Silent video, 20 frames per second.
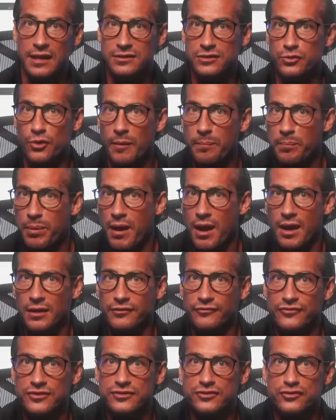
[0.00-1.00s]
And you are
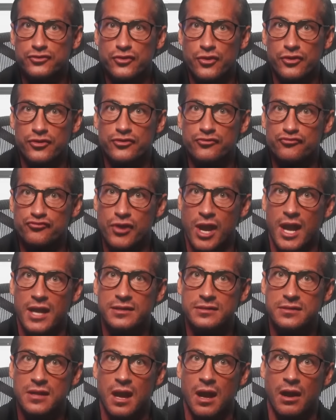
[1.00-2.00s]
part of this journey
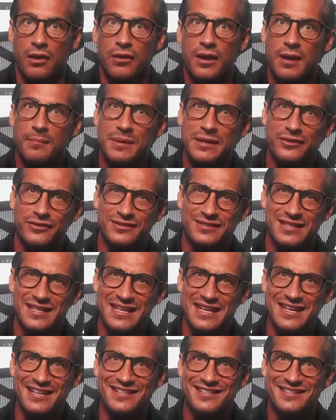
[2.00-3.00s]
right now,
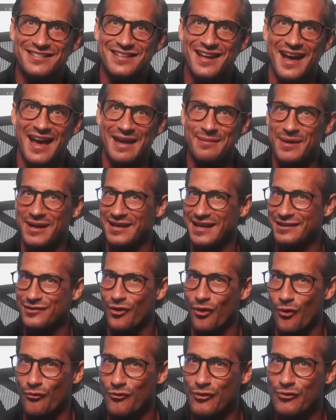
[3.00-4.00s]
because each time I
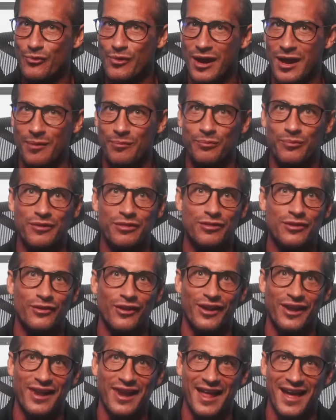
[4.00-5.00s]
get overwhelmed with
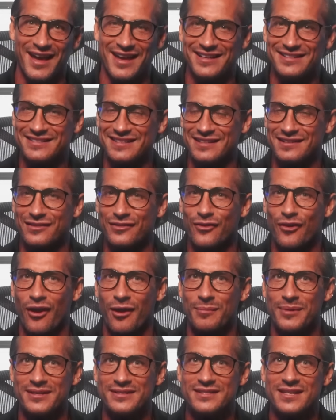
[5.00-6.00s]
your likes and
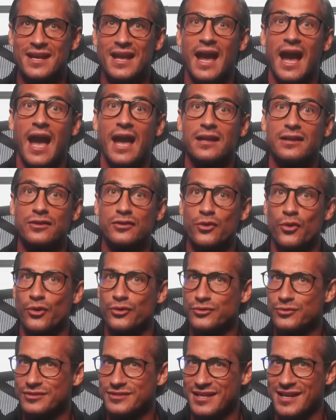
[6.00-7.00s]
comments, I
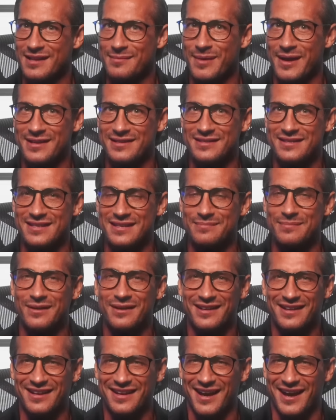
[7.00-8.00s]
go to tell my
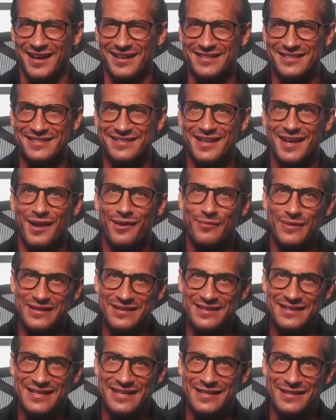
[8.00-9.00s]
team, guys,
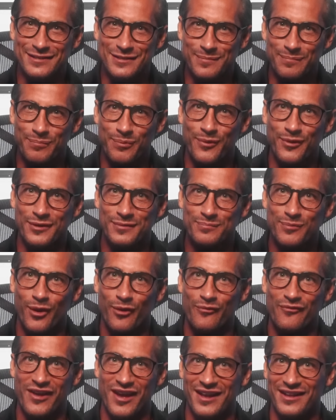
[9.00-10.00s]
we need to put
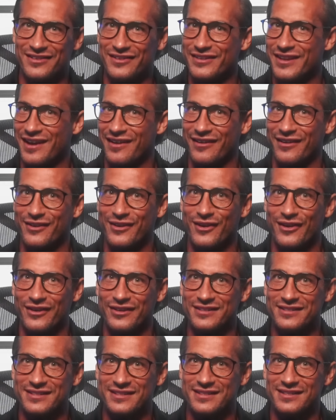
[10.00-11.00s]
more value in our
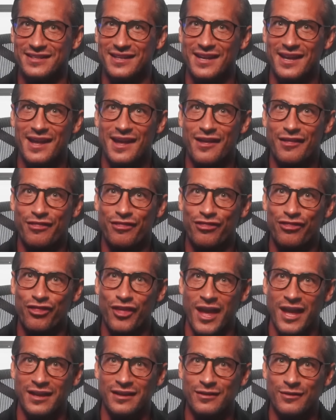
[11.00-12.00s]
content.
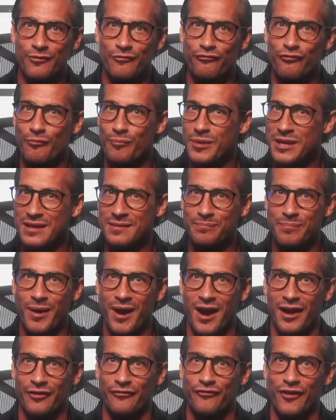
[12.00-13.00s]
Thank you for being
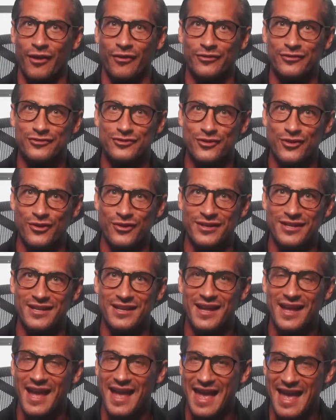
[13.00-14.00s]
part of our
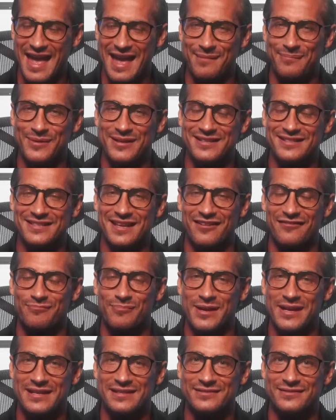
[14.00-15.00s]
journey. Happy and
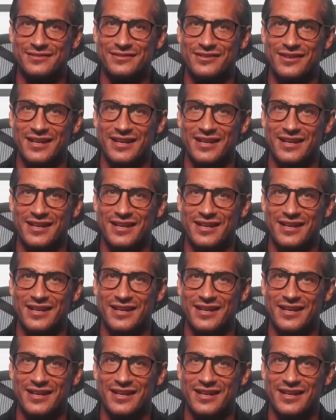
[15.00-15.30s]
safe peso